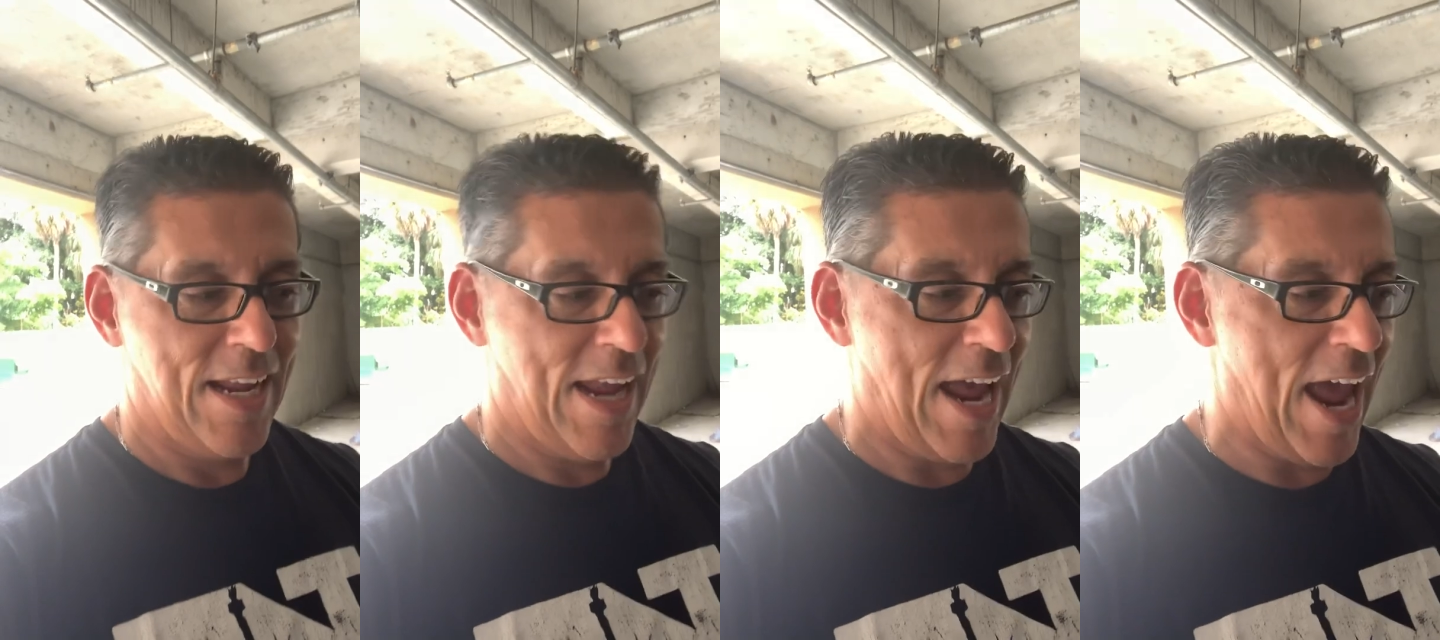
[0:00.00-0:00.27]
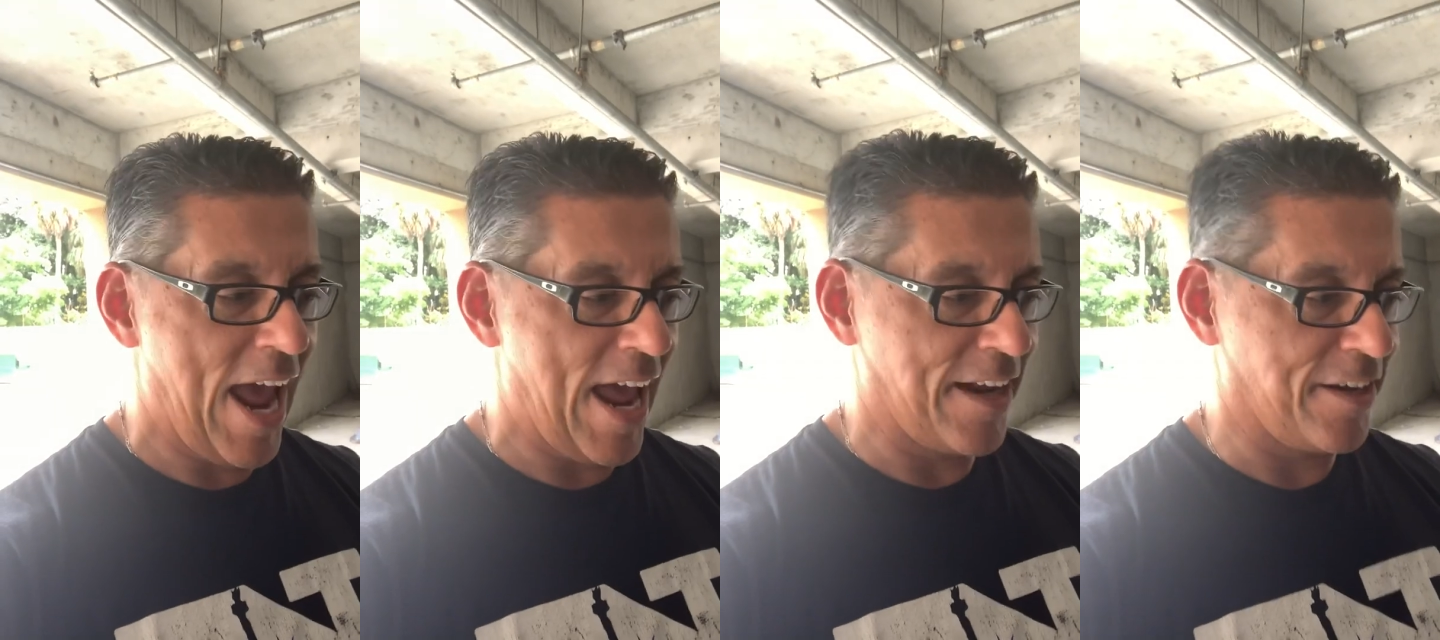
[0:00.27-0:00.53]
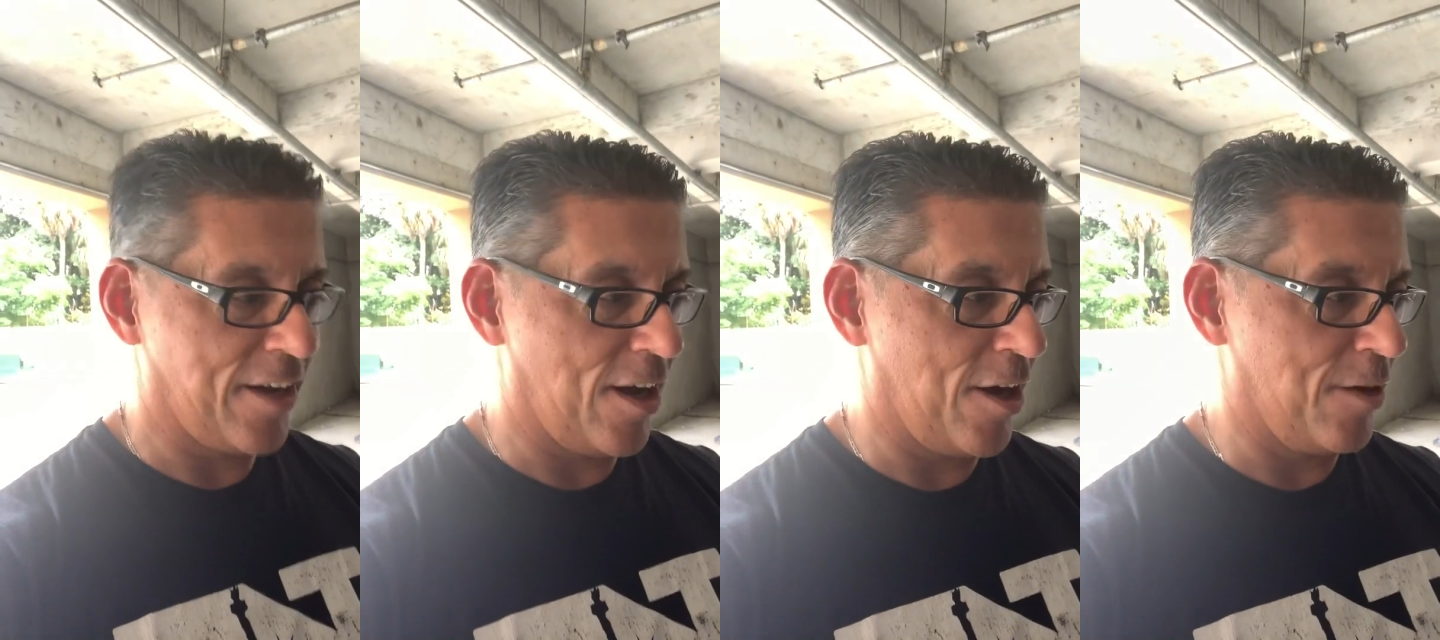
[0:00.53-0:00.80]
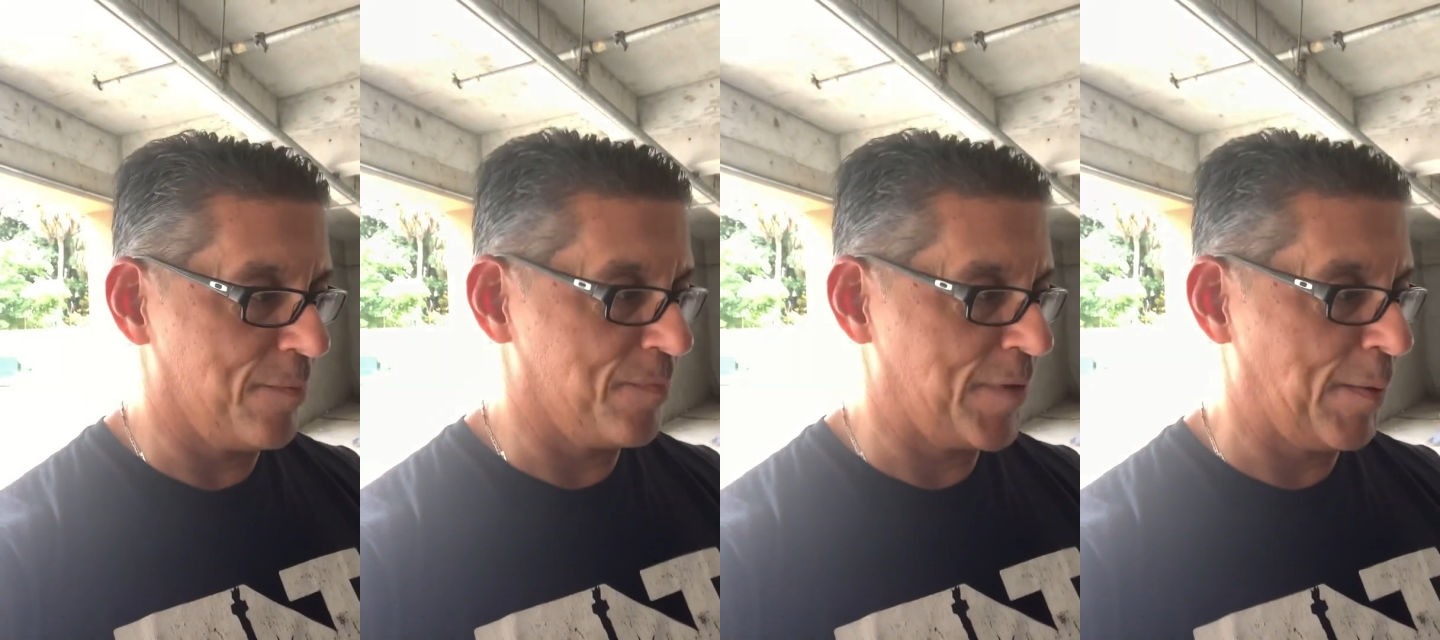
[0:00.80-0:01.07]

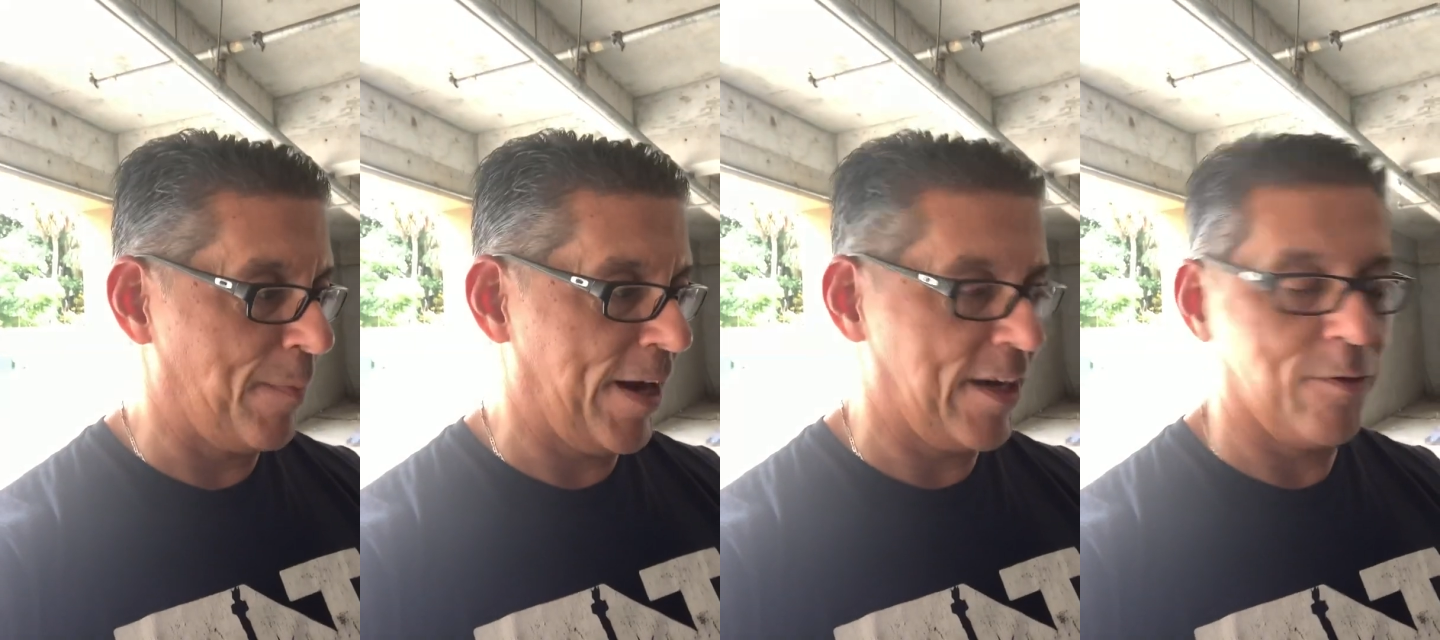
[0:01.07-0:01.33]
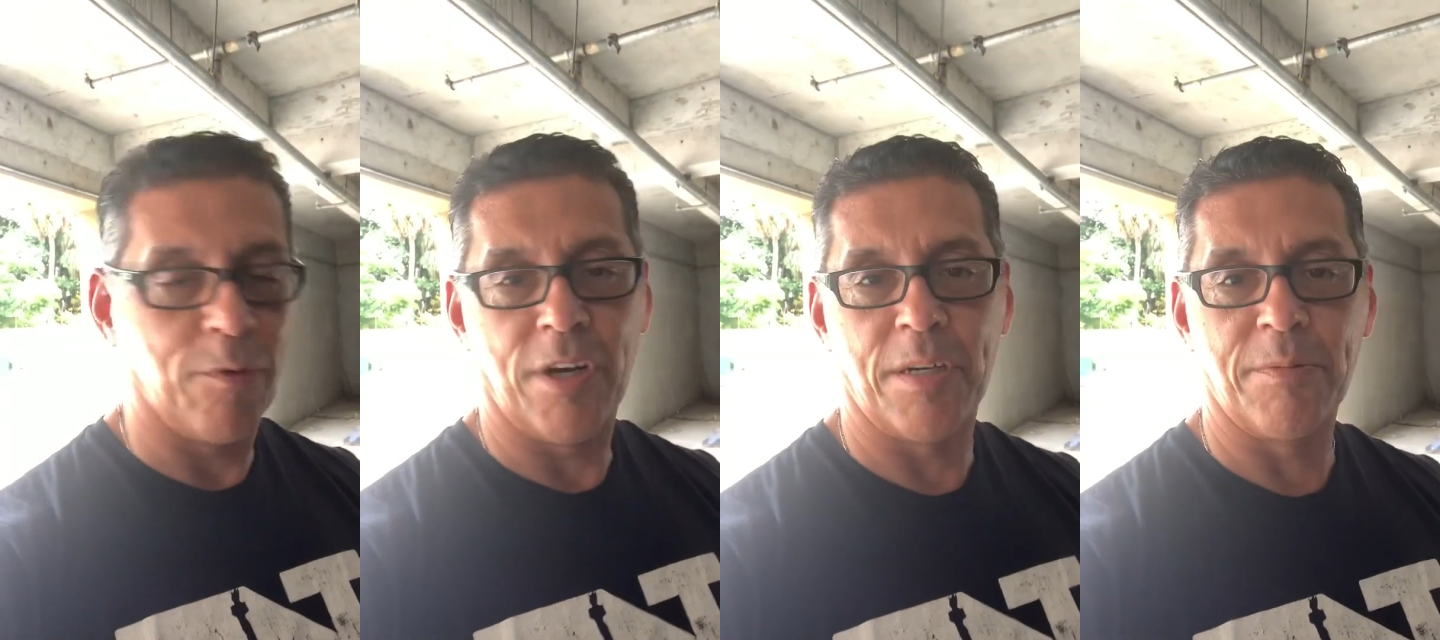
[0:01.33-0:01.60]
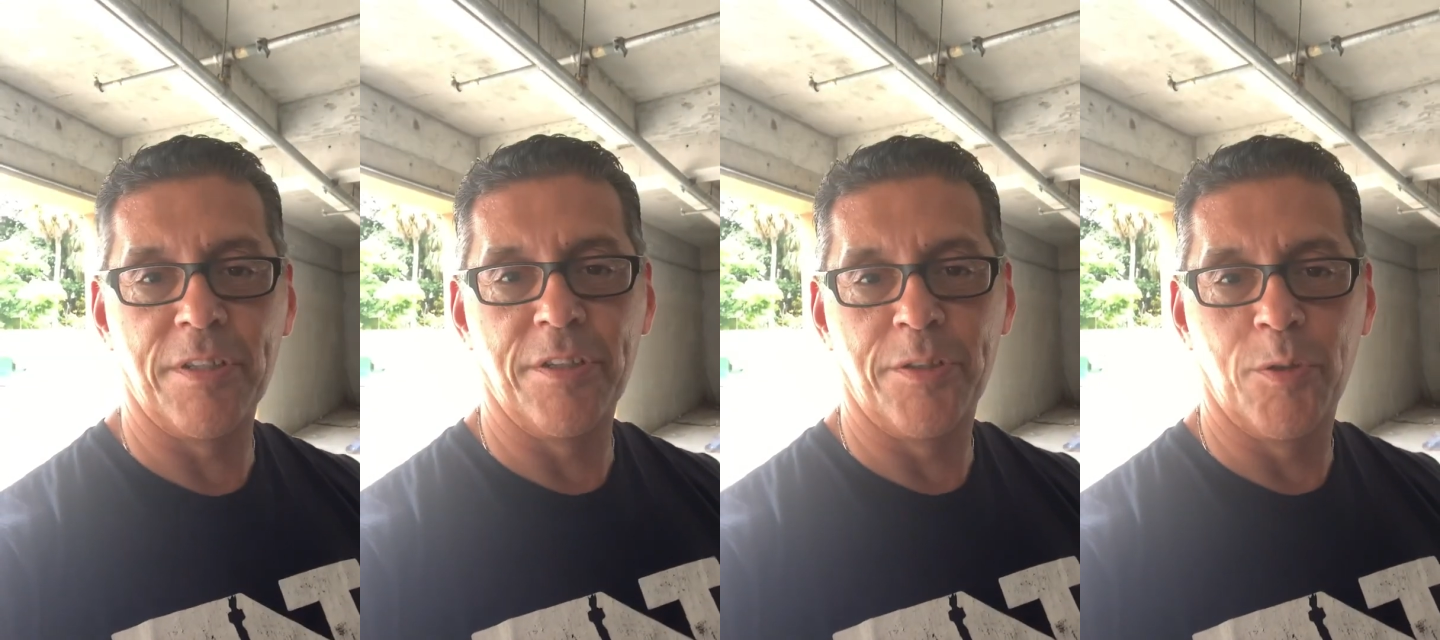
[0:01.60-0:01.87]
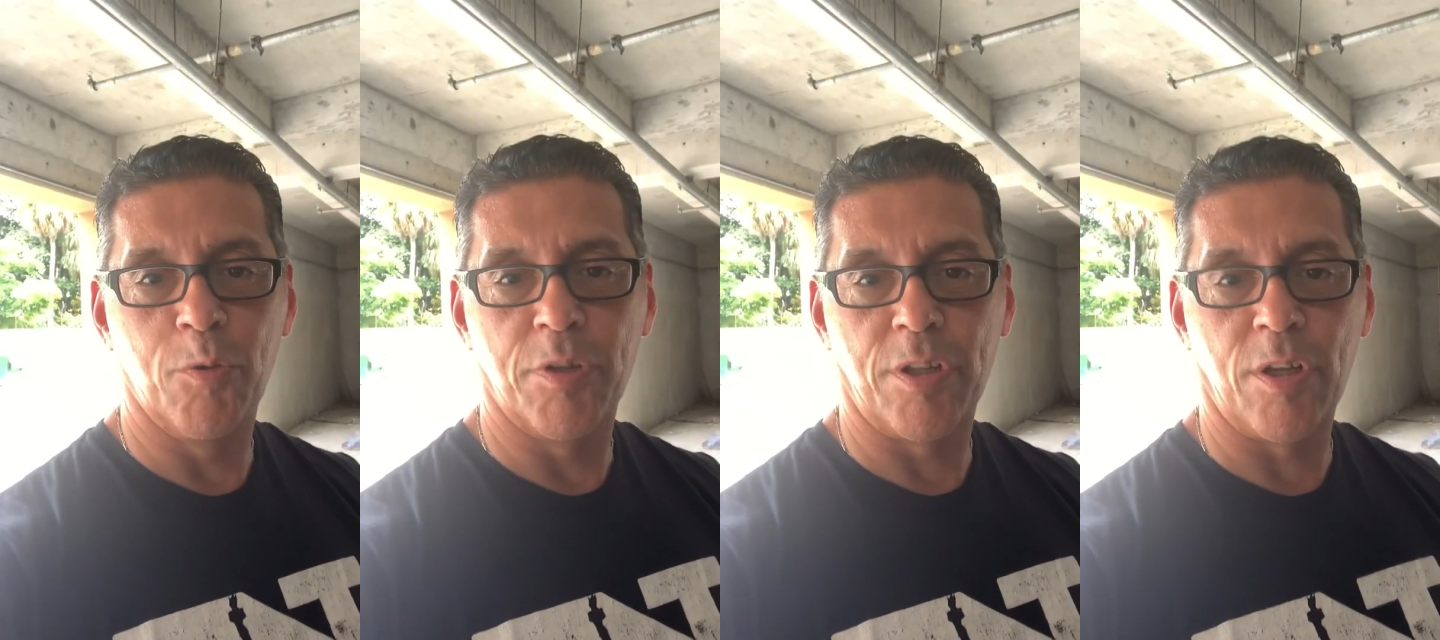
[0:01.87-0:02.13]
and debating what I'm going to
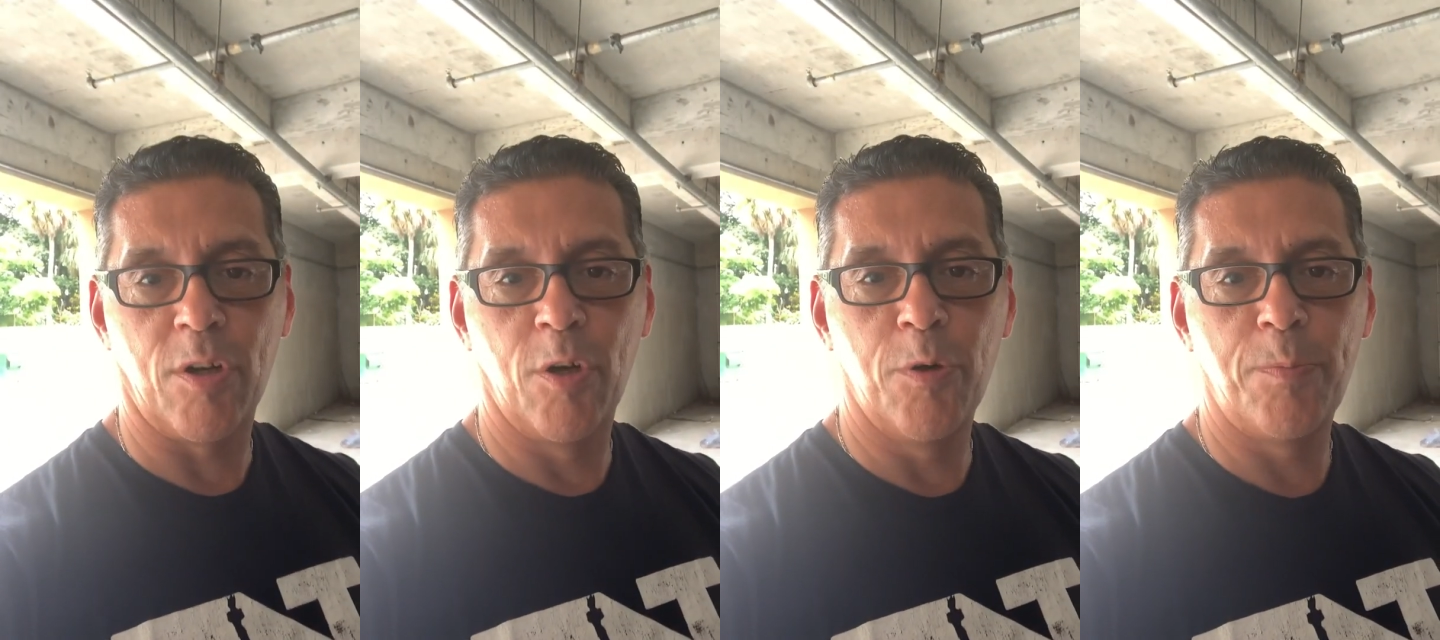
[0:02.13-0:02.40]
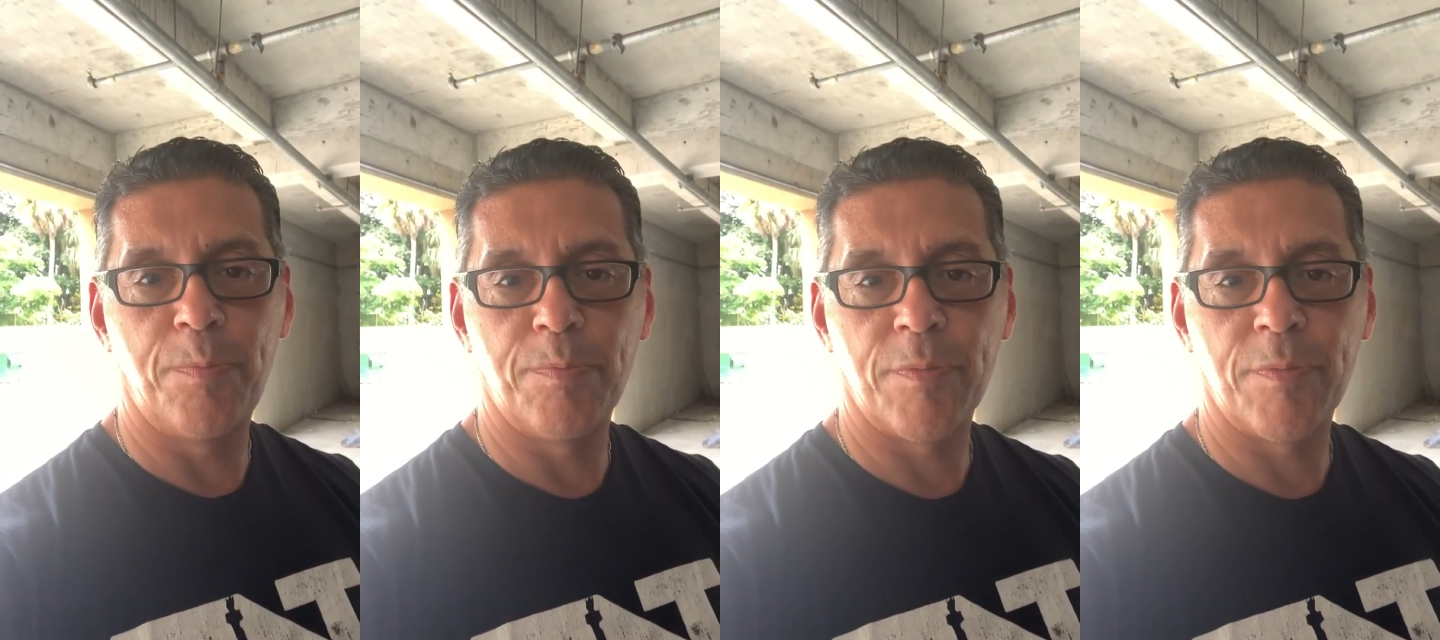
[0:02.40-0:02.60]
do with the coupe,